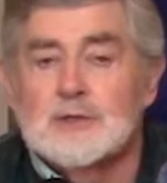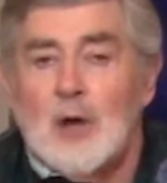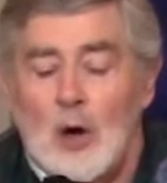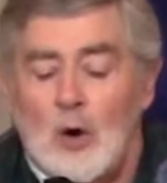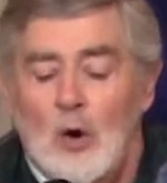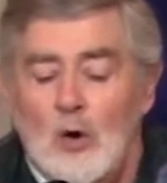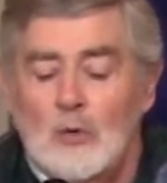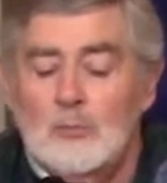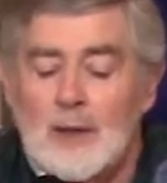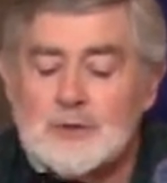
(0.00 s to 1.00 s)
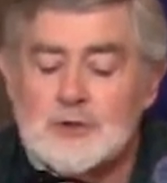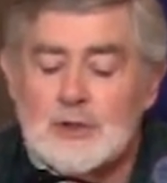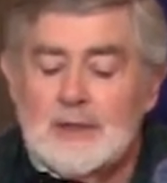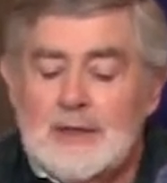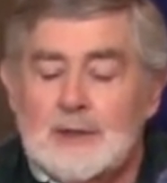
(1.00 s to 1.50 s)
are all much
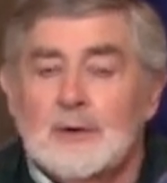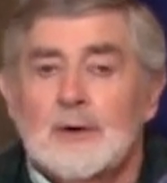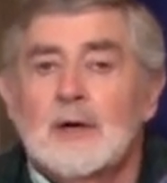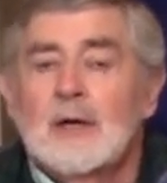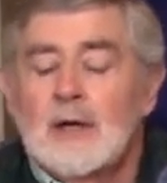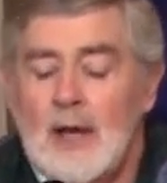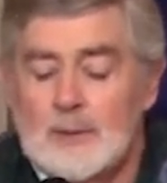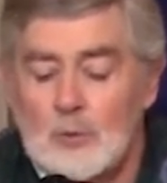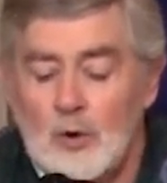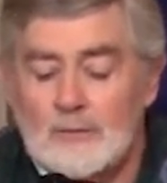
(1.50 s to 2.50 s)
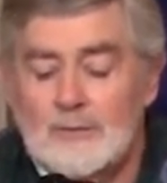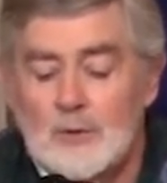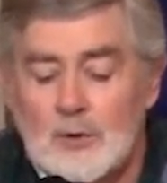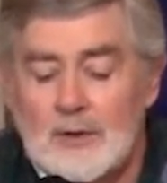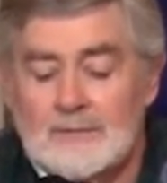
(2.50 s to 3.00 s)
cleaner and more
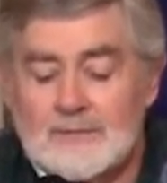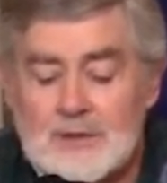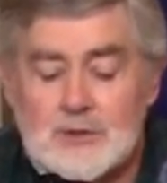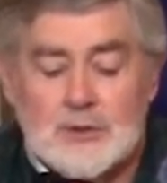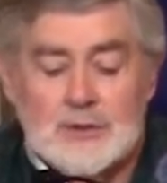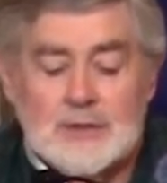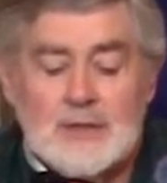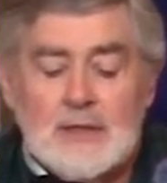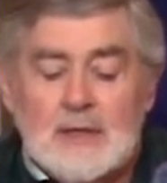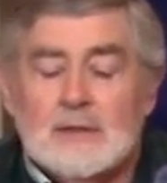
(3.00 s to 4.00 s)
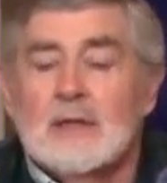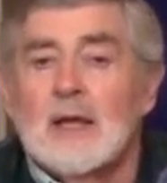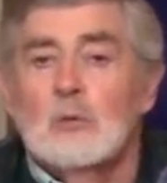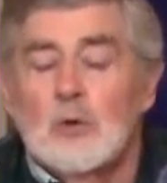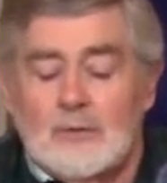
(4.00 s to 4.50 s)
fuel efficient than
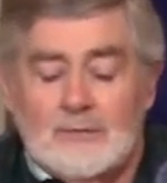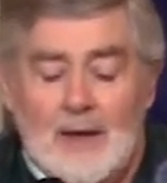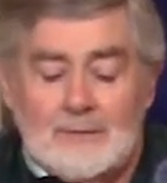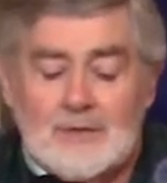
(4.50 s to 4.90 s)
they were 5